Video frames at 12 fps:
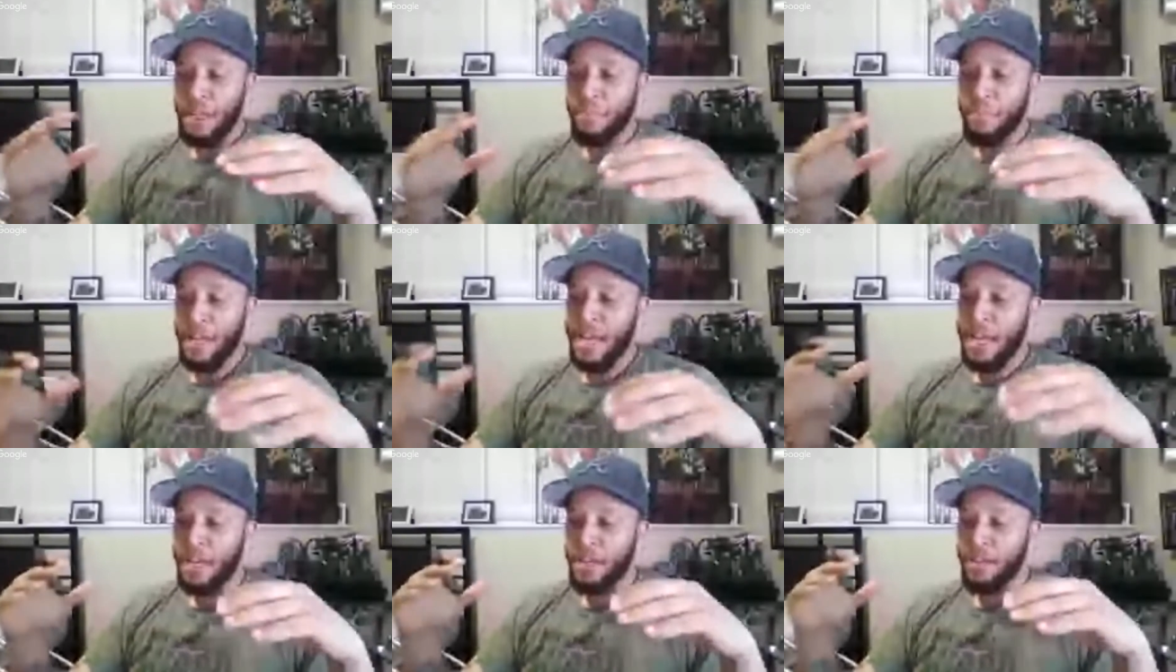
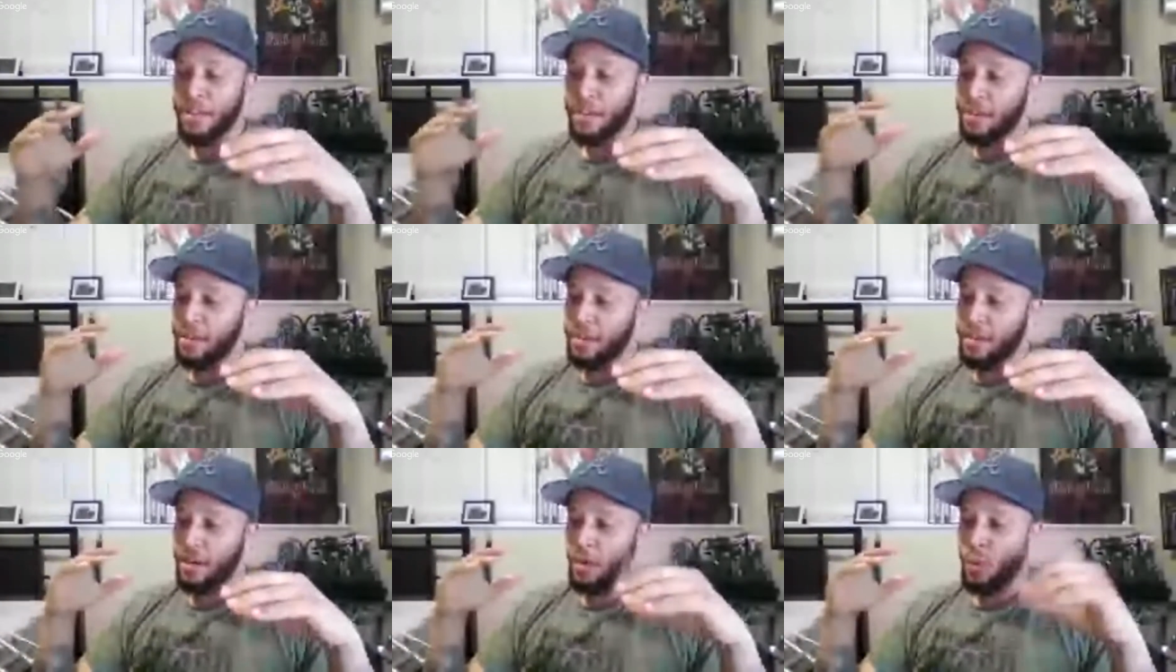playing
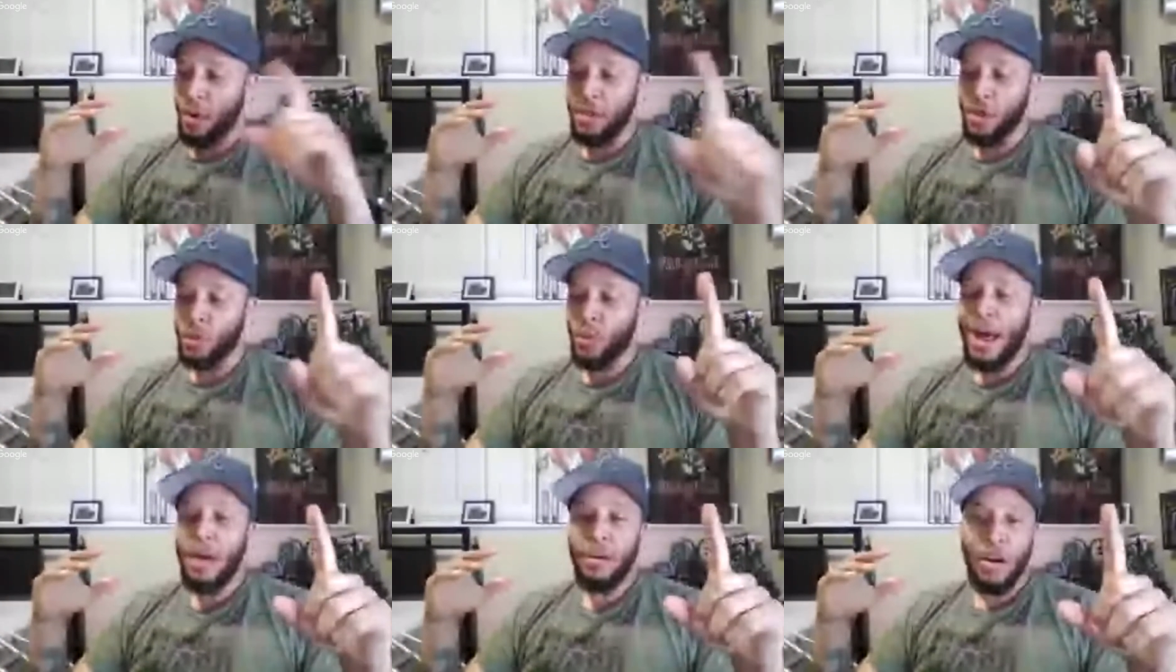one of those
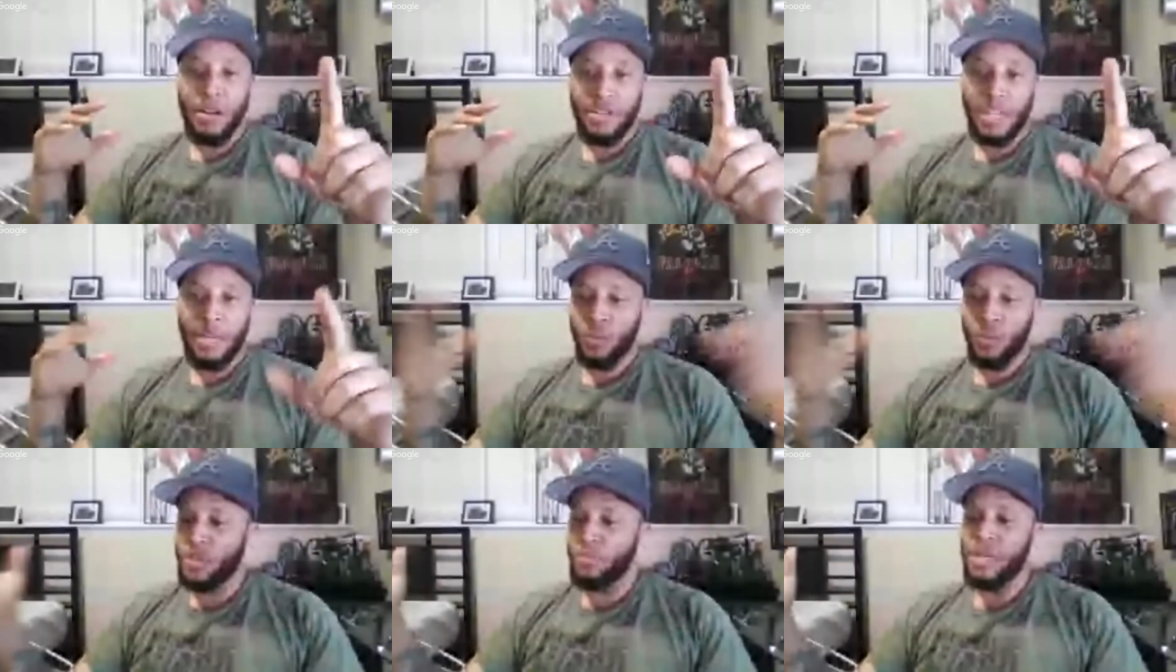wild card teams,
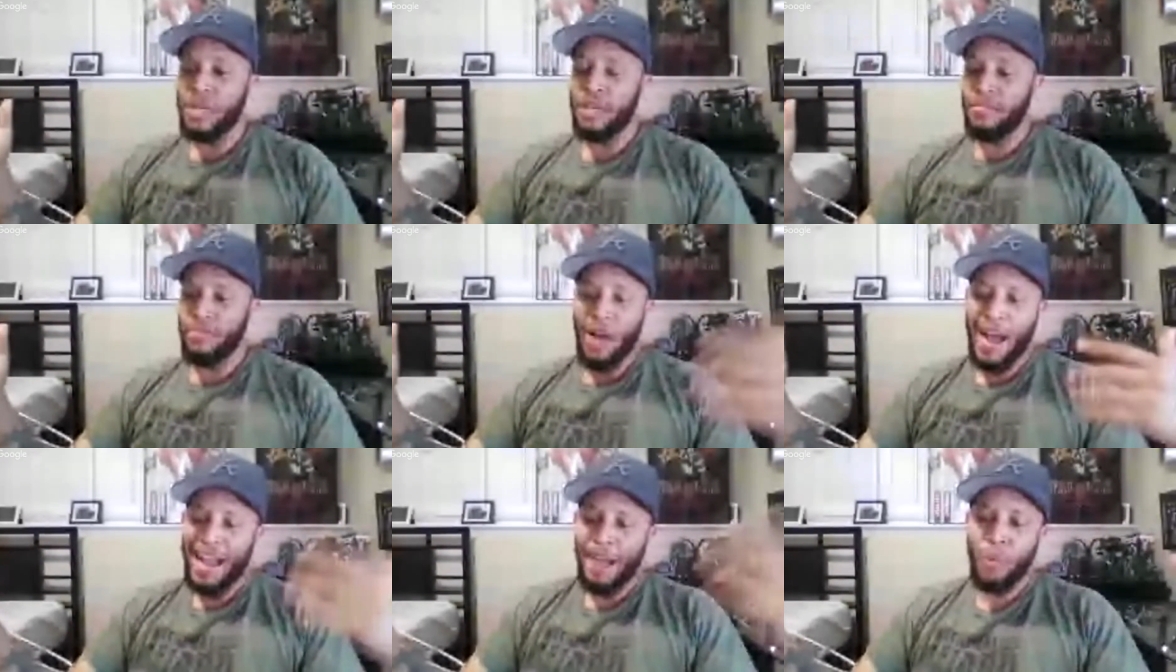which would be,
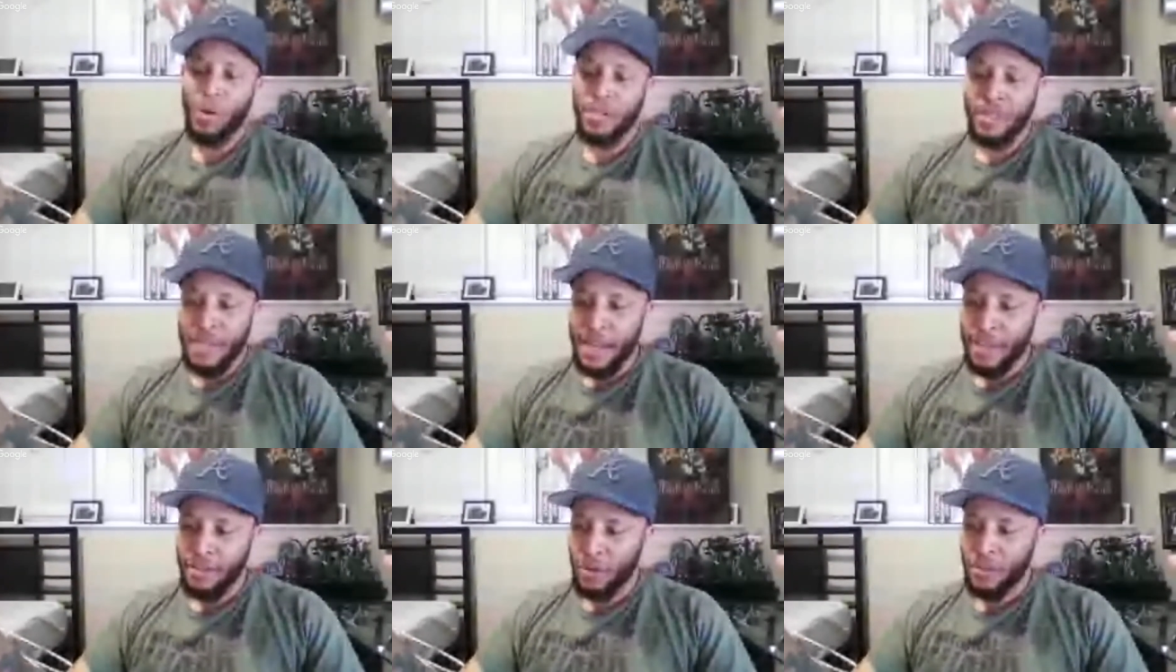I got Boise
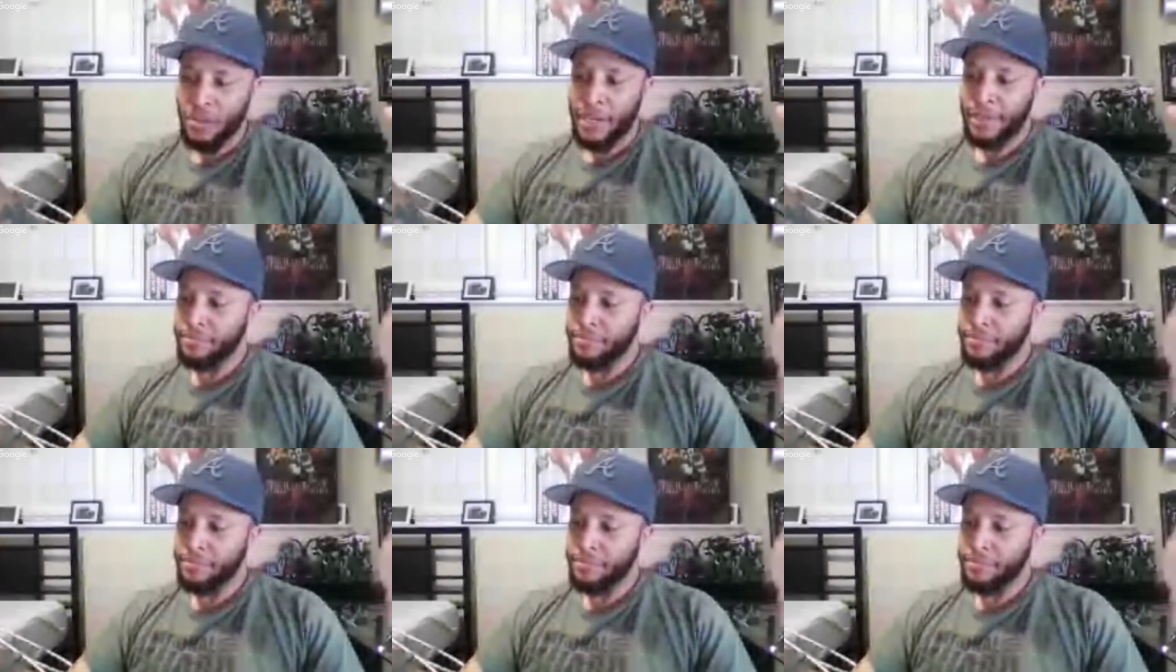State on there.